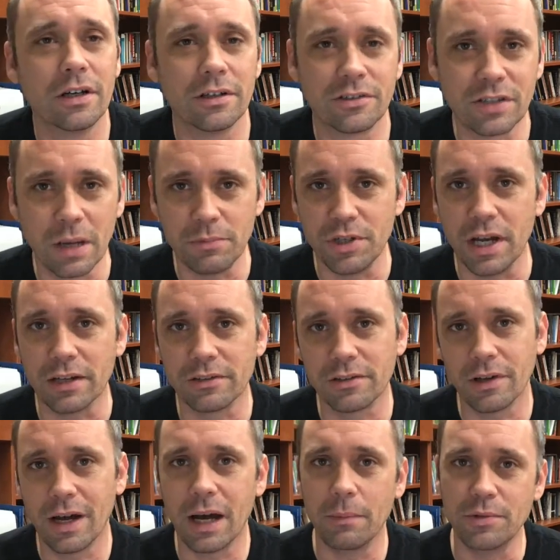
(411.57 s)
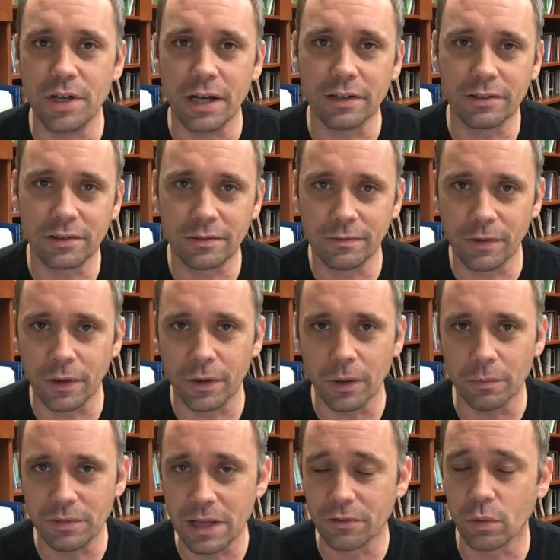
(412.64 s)
subjects, objects,
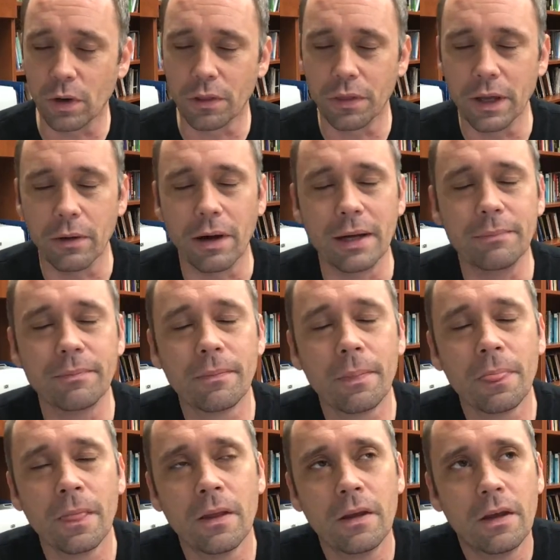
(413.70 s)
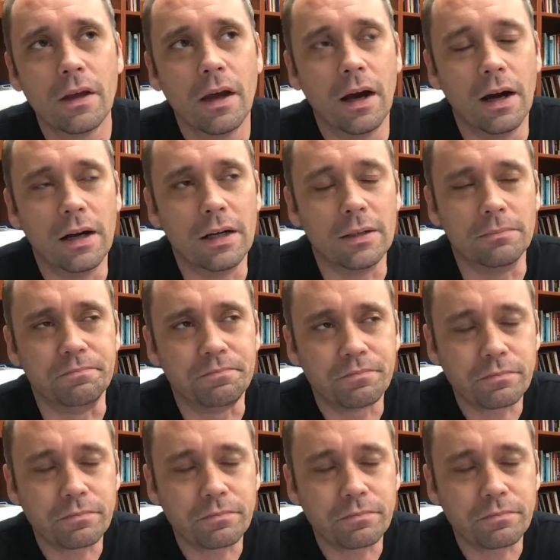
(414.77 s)
verbs, that sort of thing, right? And